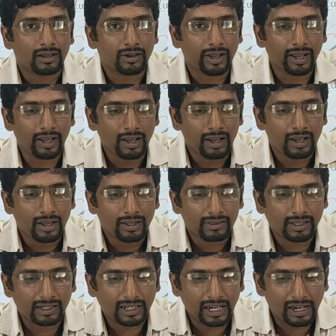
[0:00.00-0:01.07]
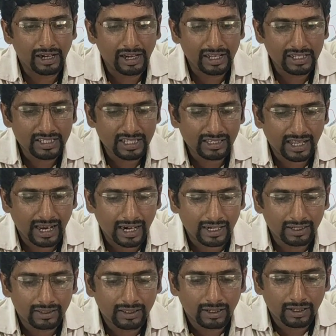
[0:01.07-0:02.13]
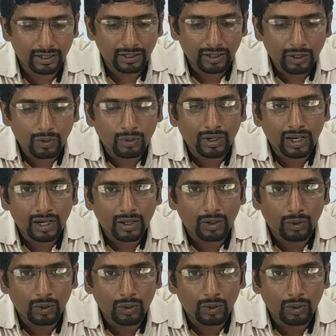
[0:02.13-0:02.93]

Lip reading: Okay. The tendency that the neural